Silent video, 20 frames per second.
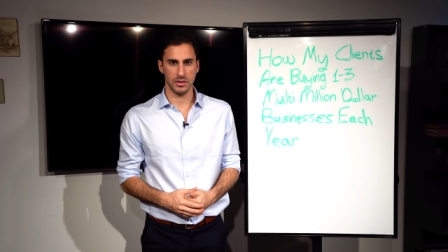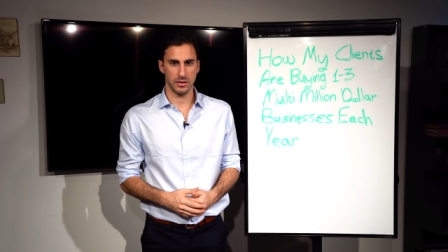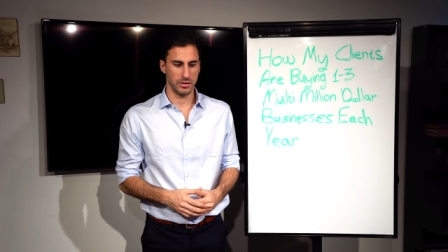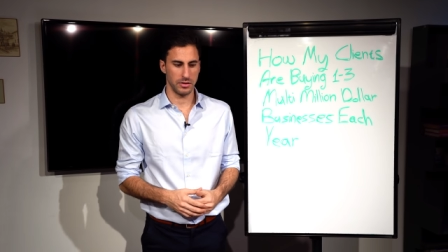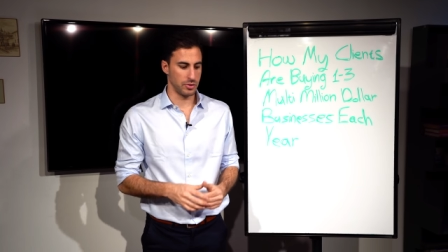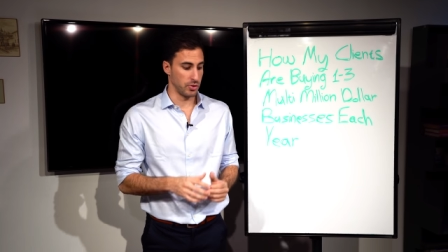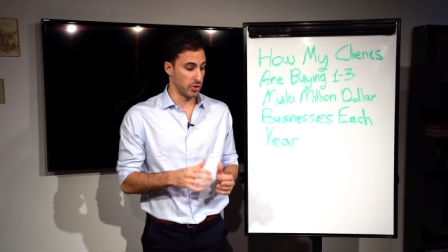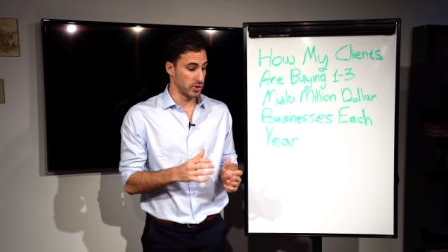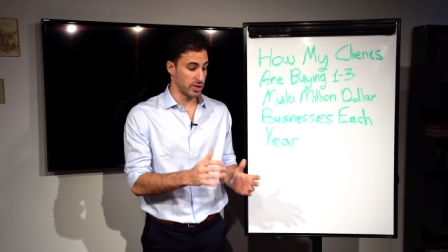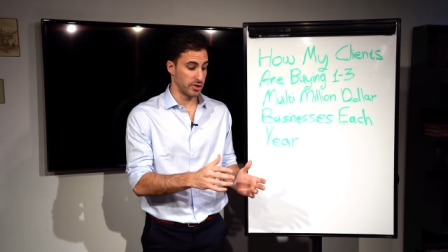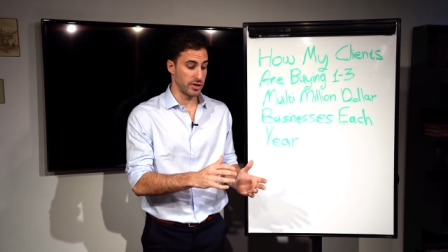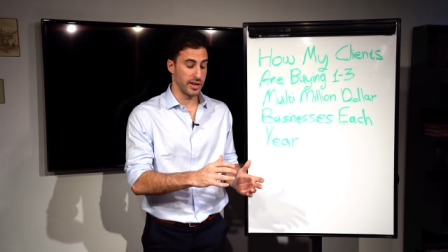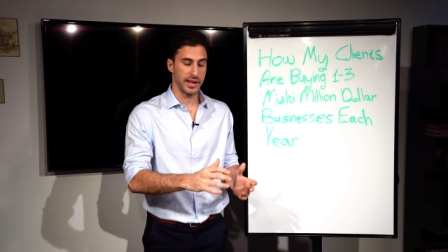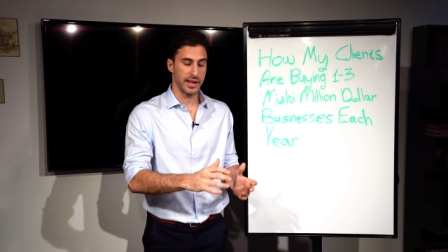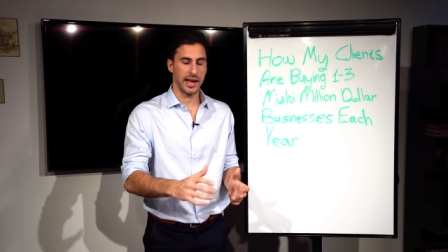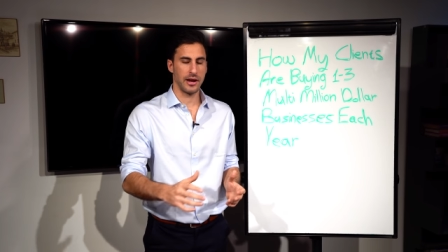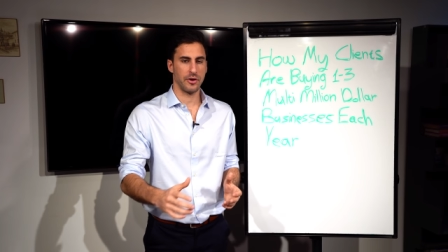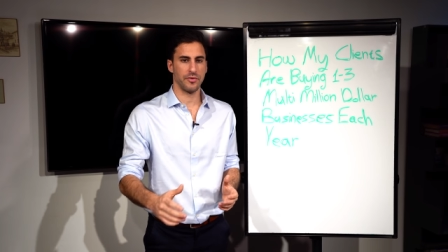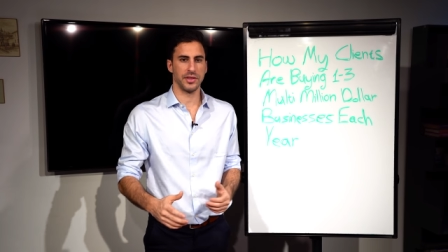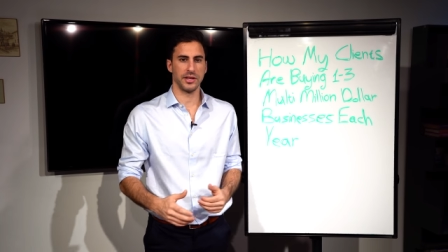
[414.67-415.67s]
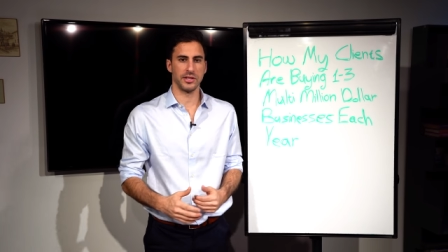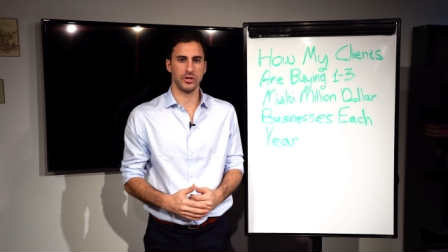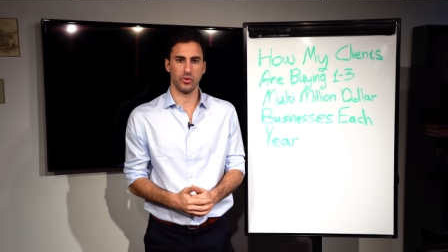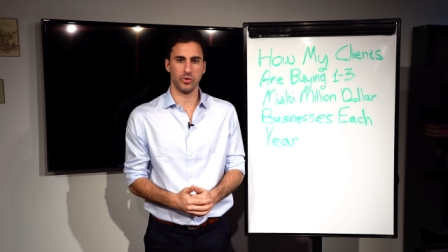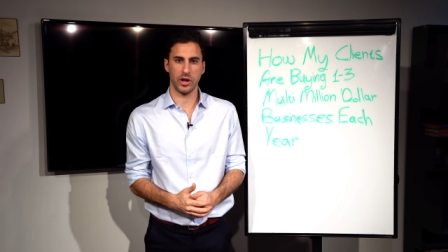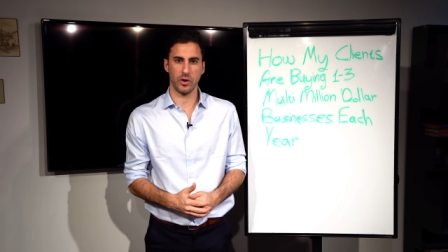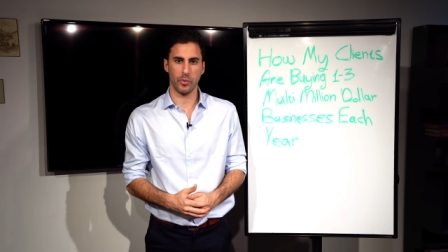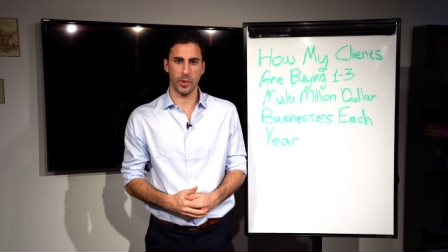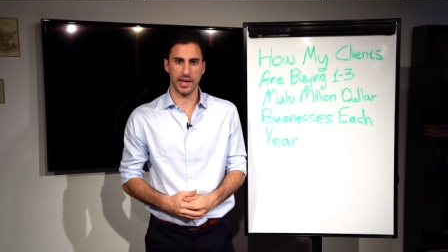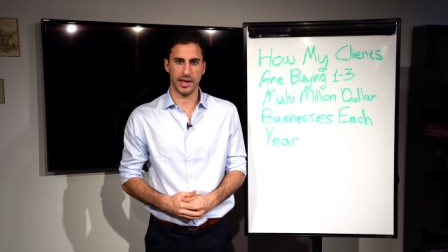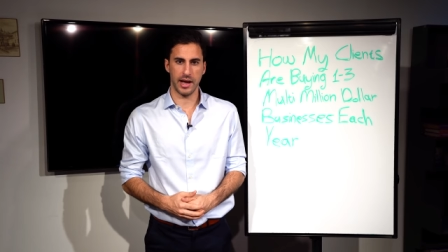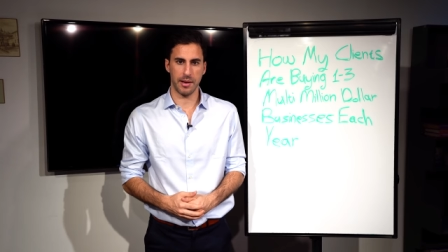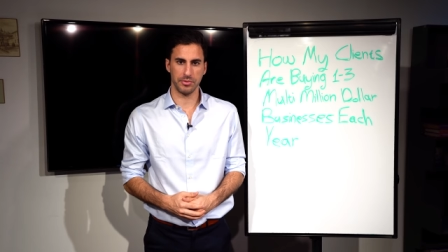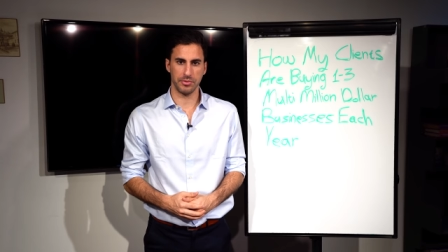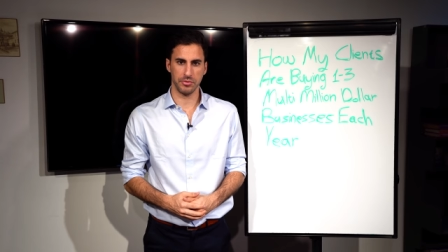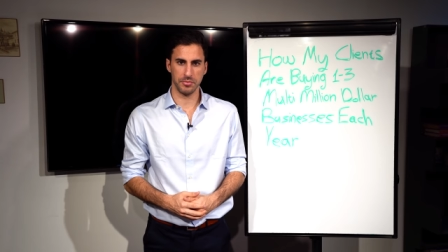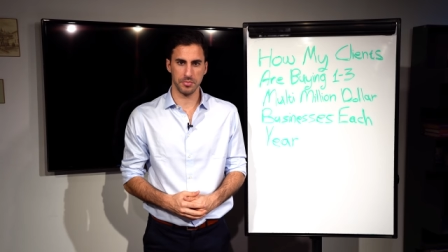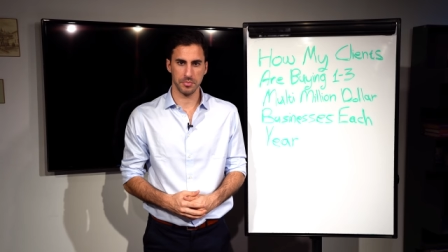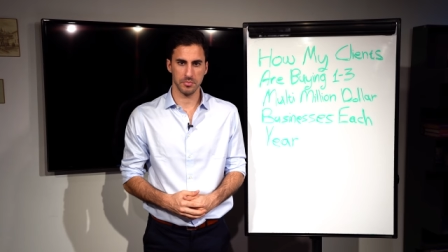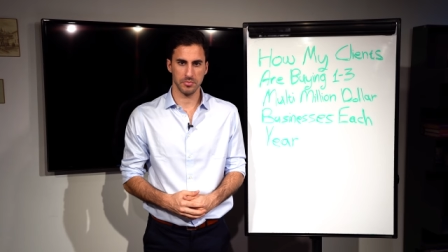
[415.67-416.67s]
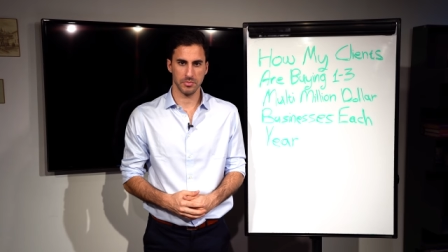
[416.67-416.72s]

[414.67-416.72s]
Those are the kind of things you can wake up to.